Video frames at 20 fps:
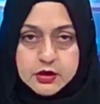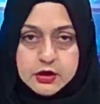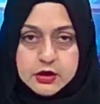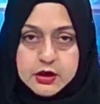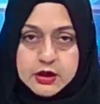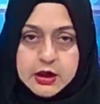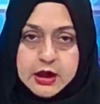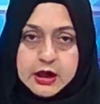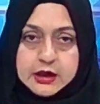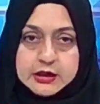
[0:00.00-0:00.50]

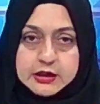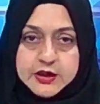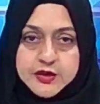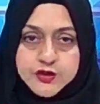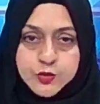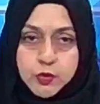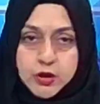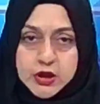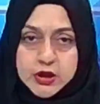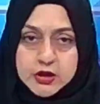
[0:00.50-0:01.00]
At least
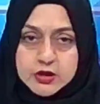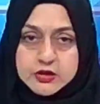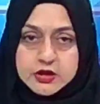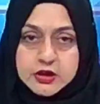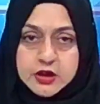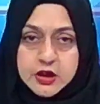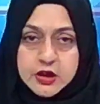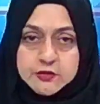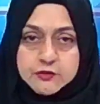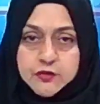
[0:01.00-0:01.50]

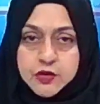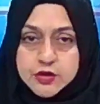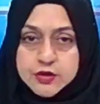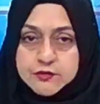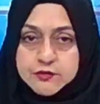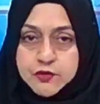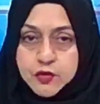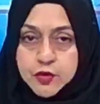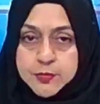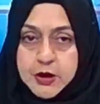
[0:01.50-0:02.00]

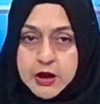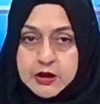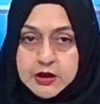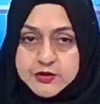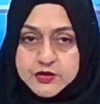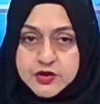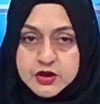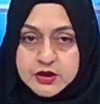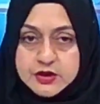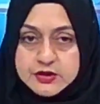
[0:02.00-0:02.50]
144
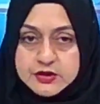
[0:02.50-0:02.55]
Palestinians